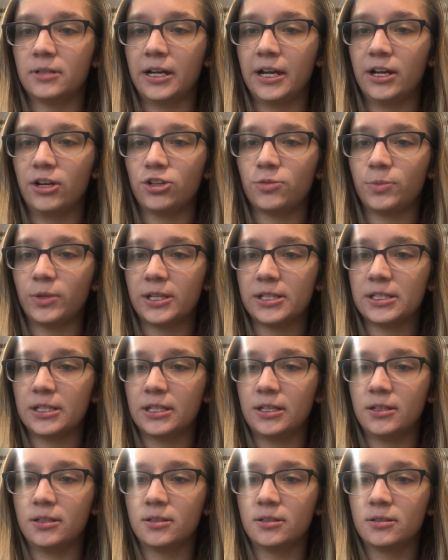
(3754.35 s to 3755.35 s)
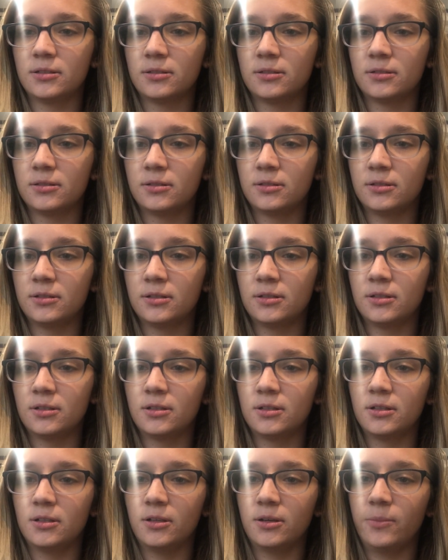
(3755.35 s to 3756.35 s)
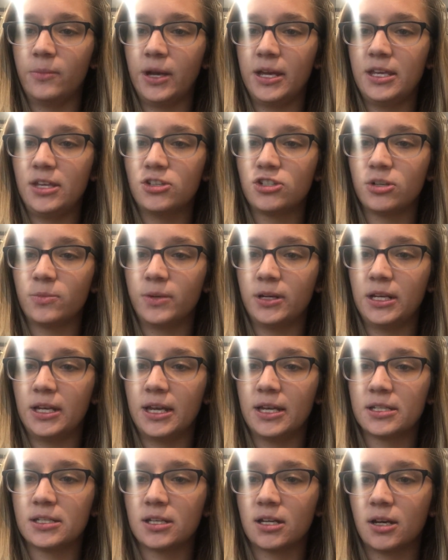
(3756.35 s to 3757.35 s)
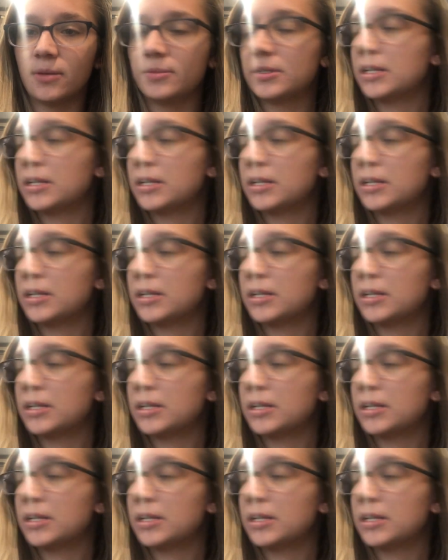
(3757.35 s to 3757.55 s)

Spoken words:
Irish blessing. My Easter bunny has to come